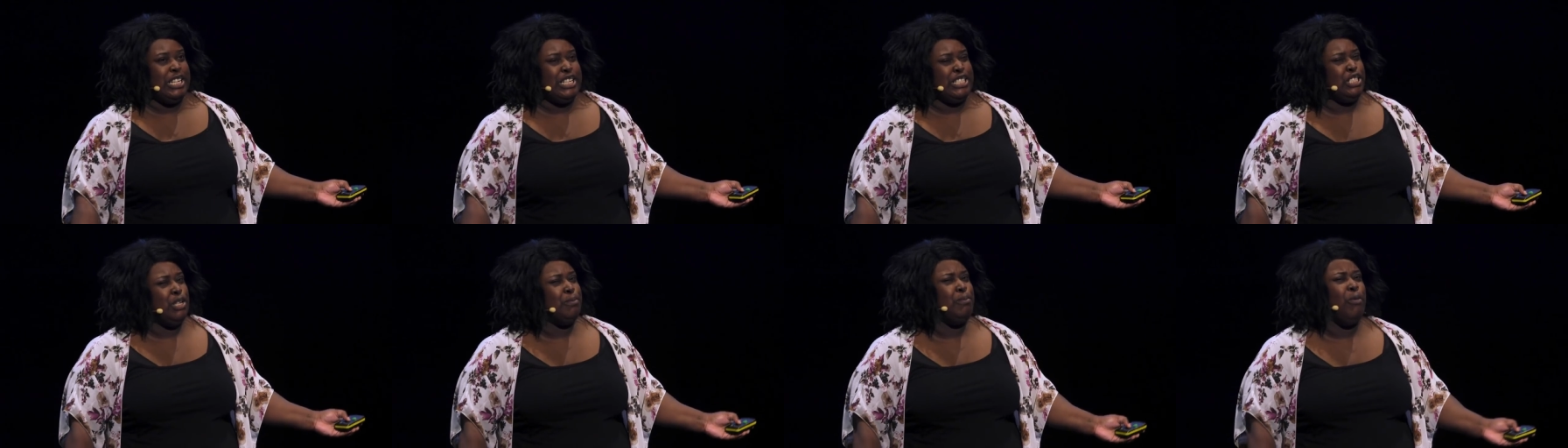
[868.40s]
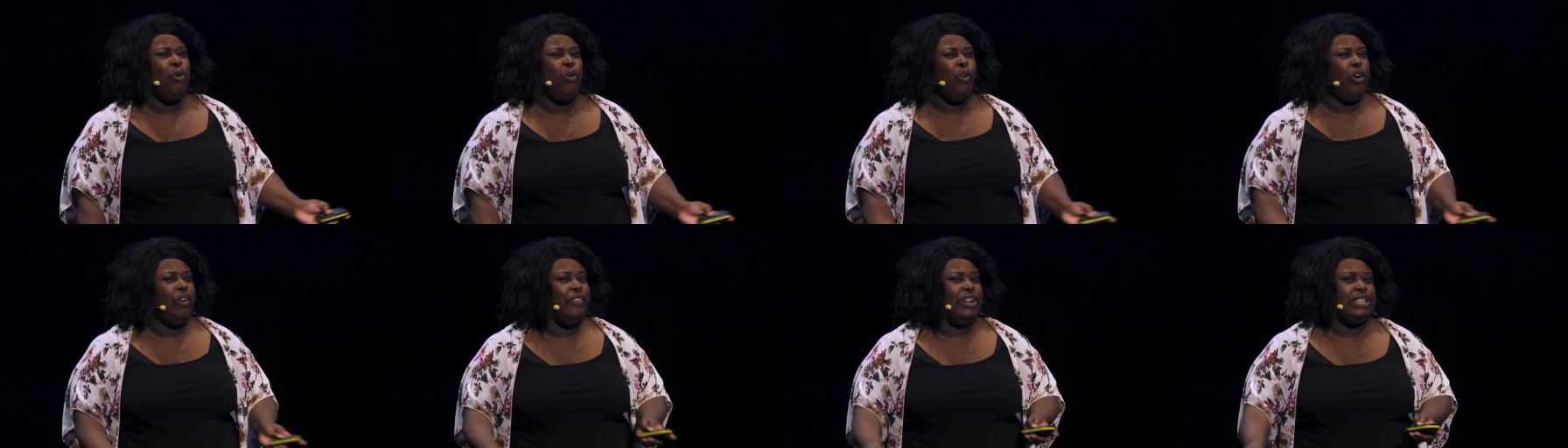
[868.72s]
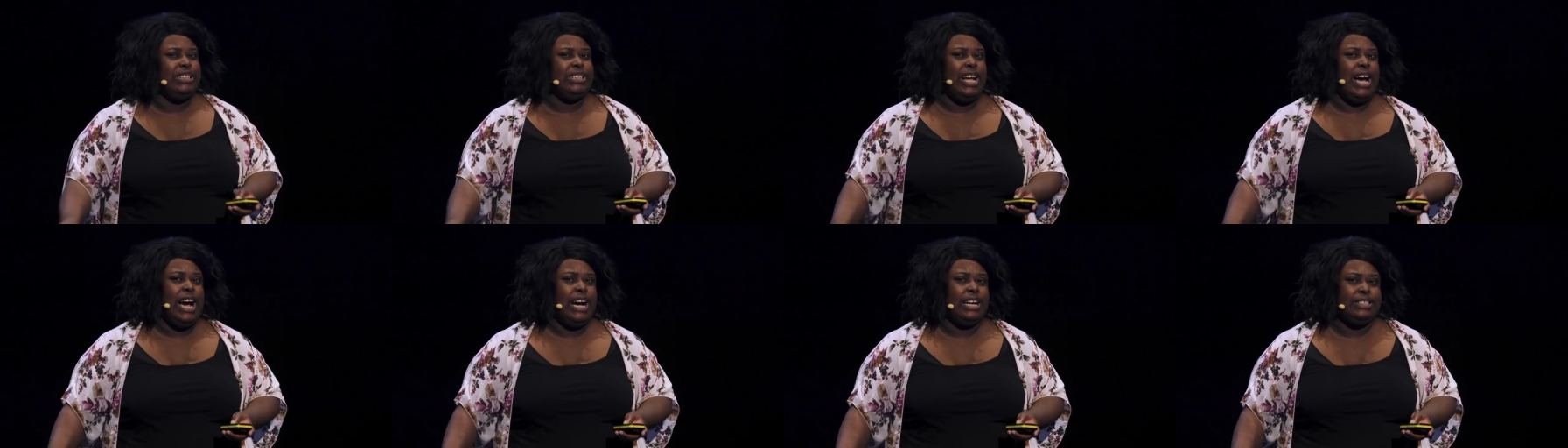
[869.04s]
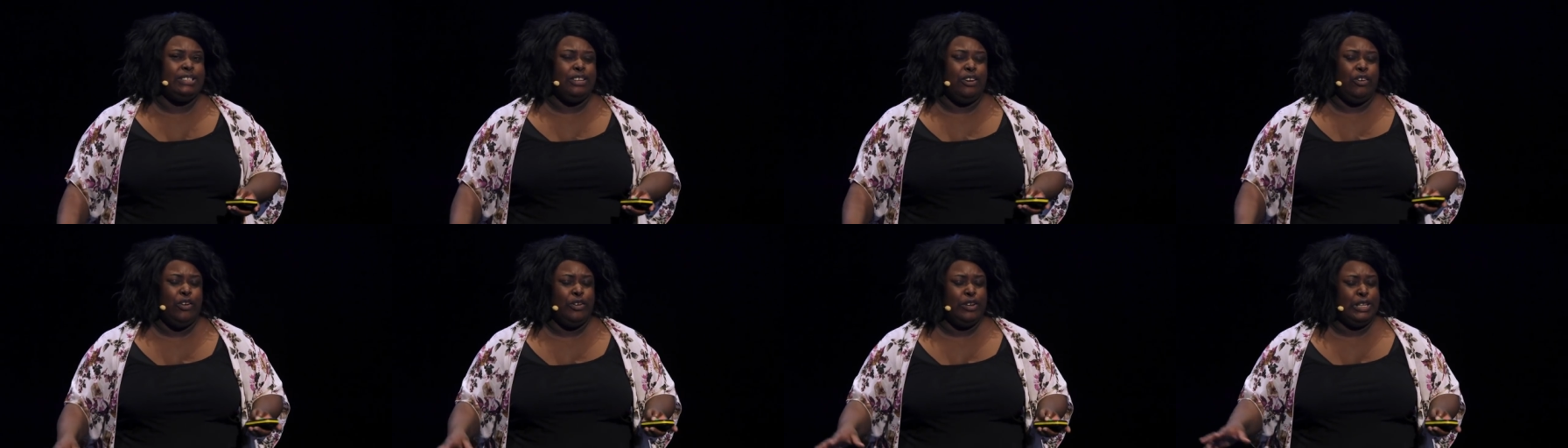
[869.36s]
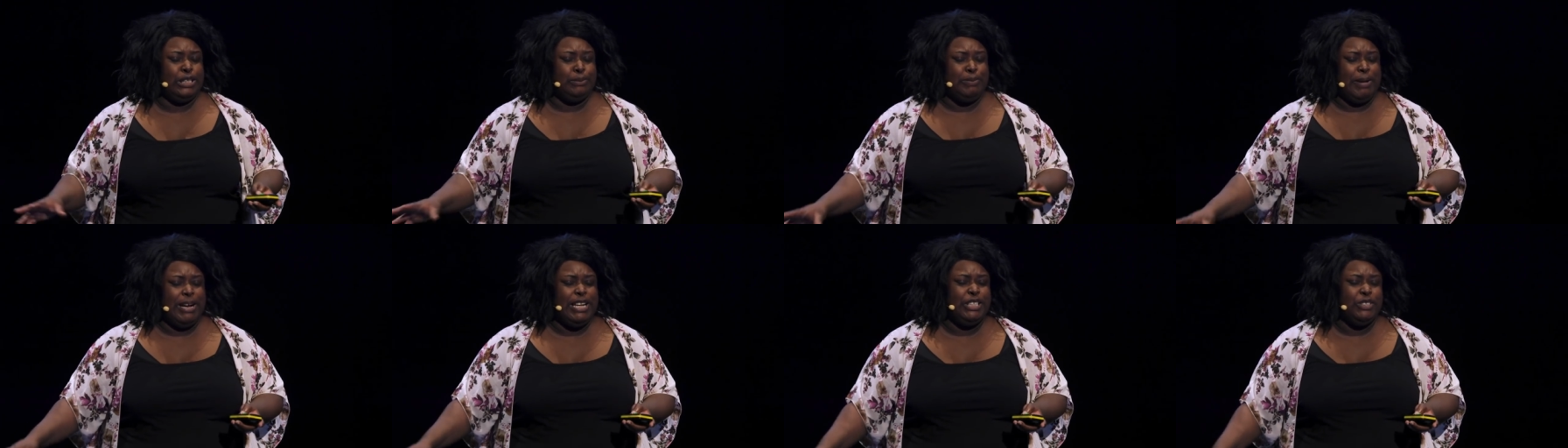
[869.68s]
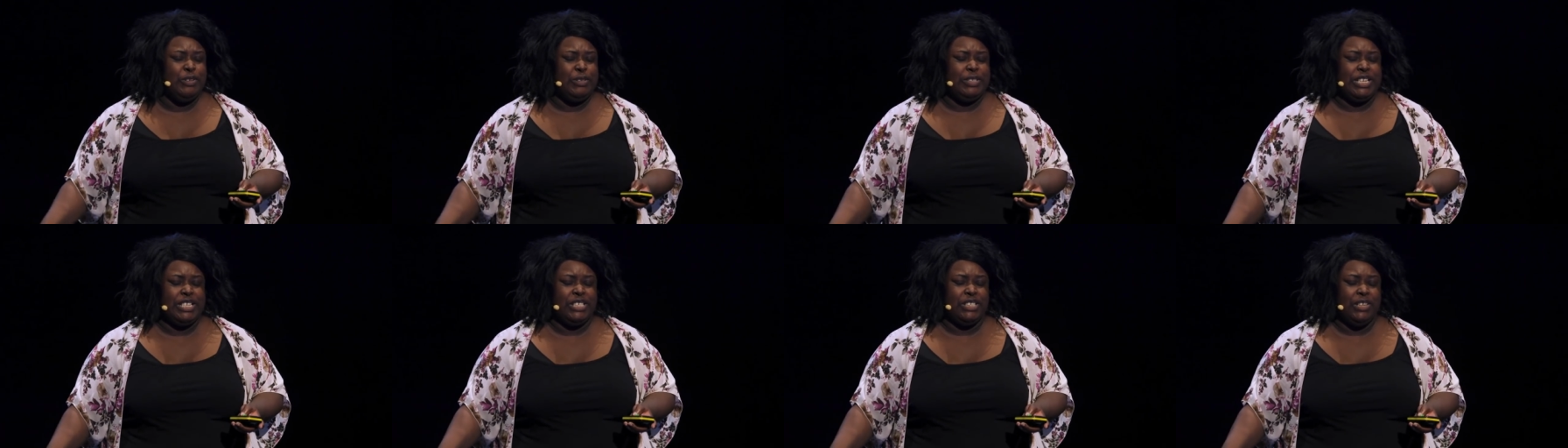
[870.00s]
system or the Slack or the
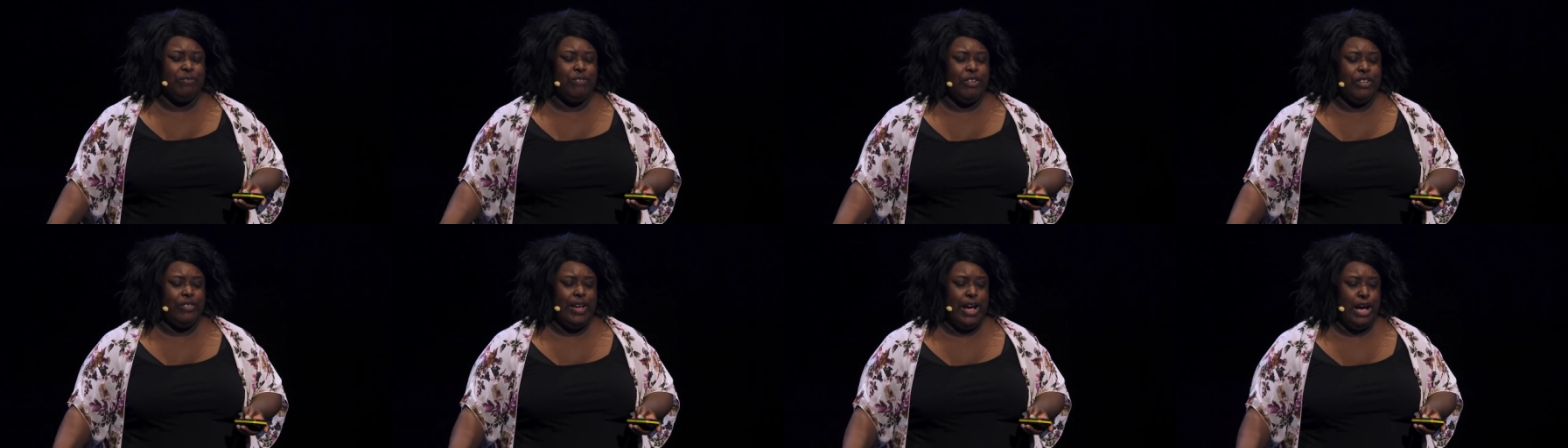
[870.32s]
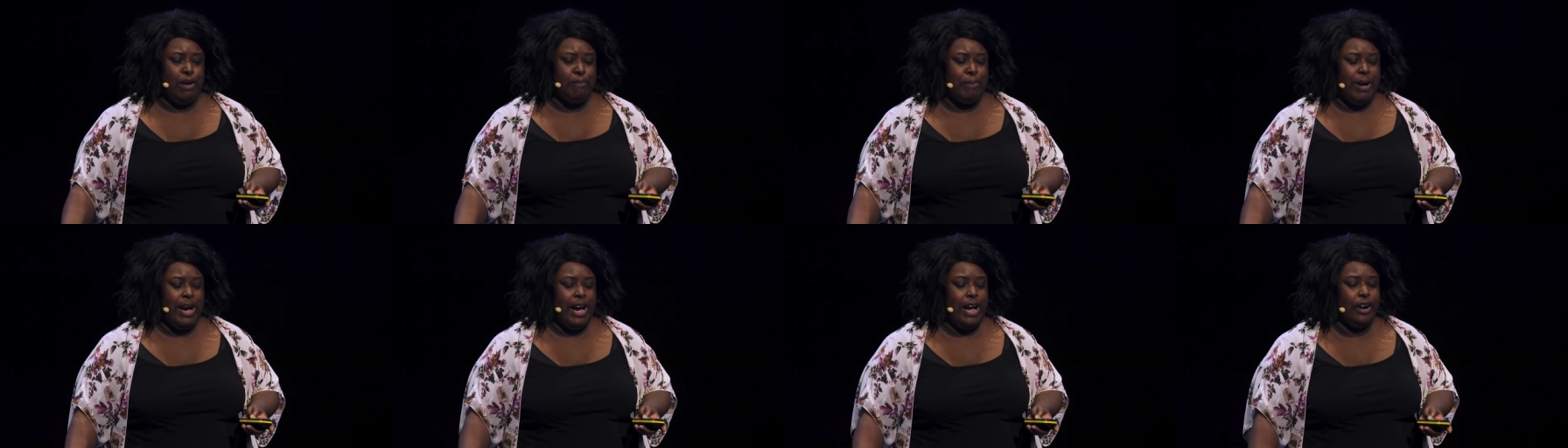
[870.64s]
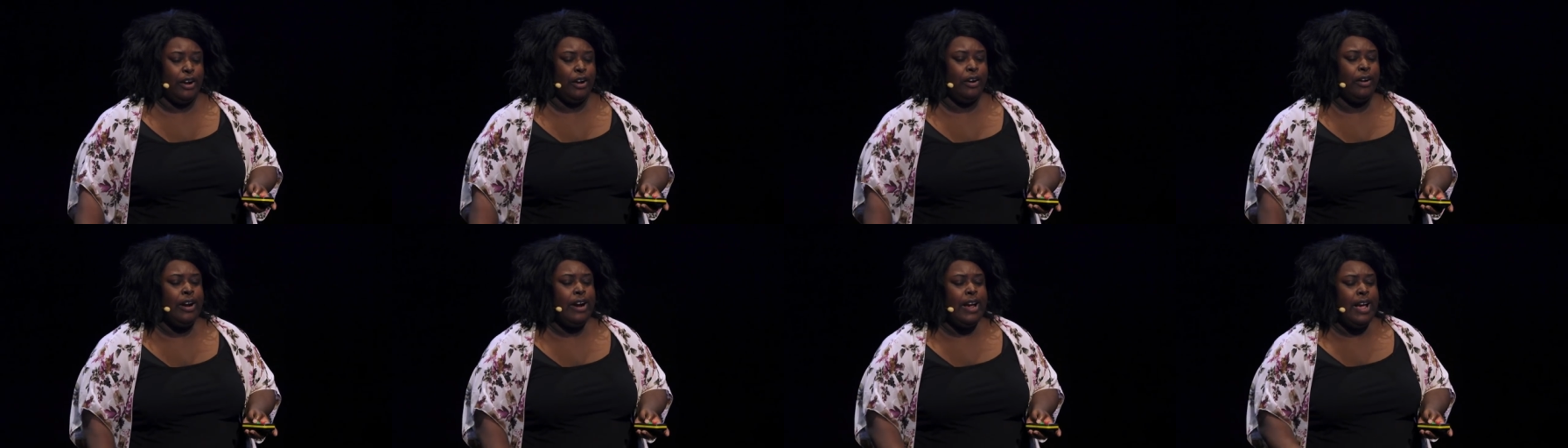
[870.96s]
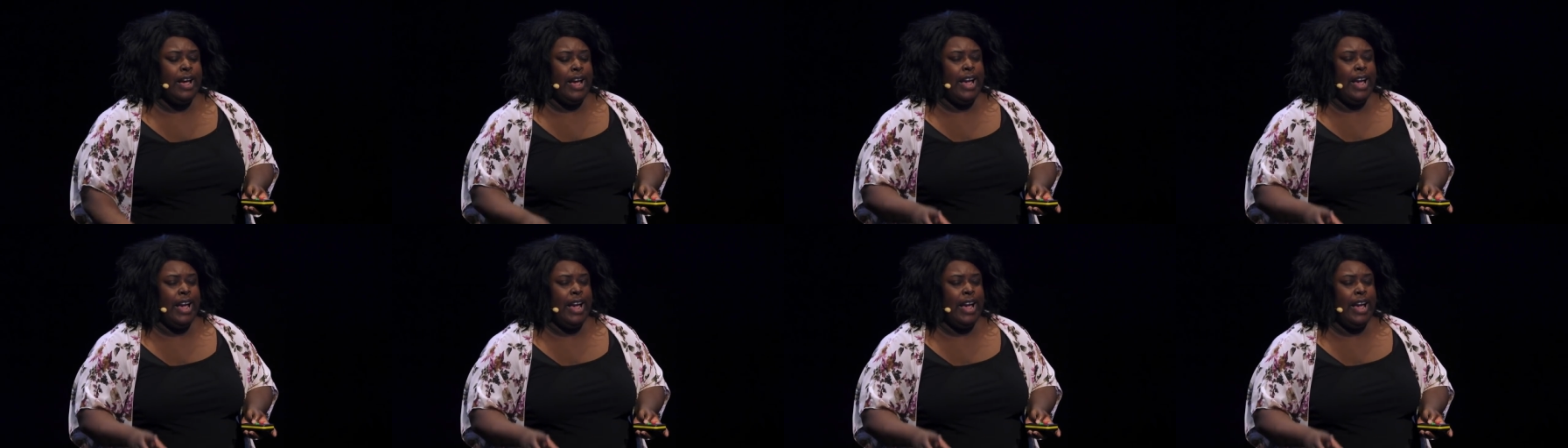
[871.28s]
Spacesuit system for that matter.